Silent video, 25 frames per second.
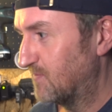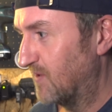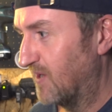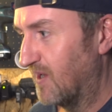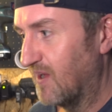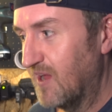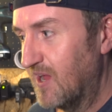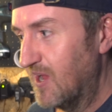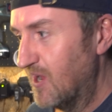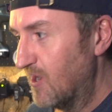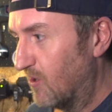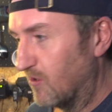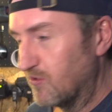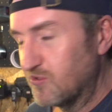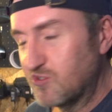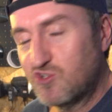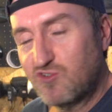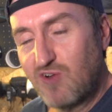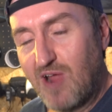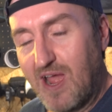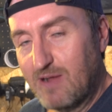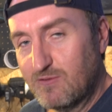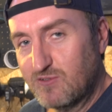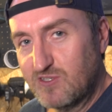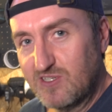but on
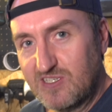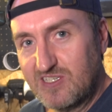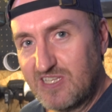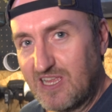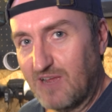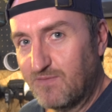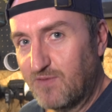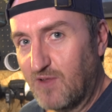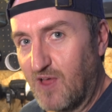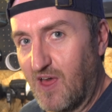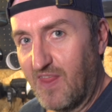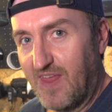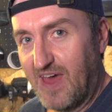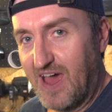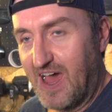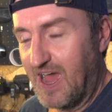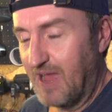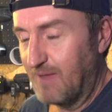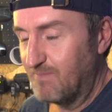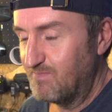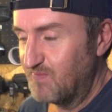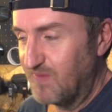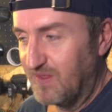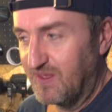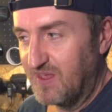trails and stuff like
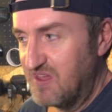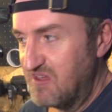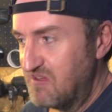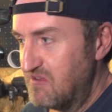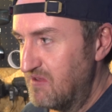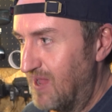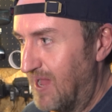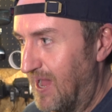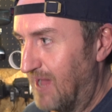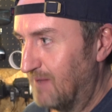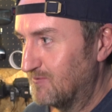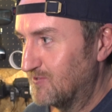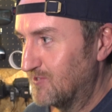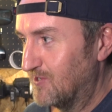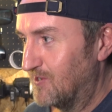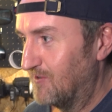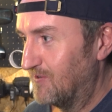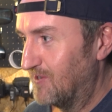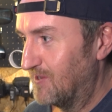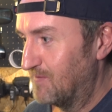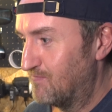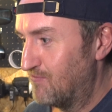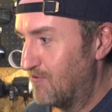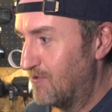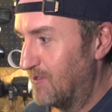that,
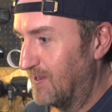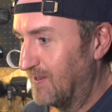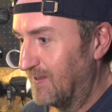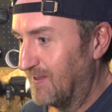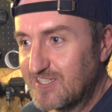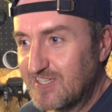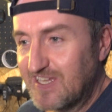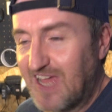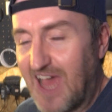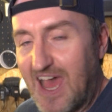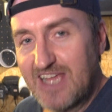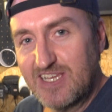absolutely brilliant.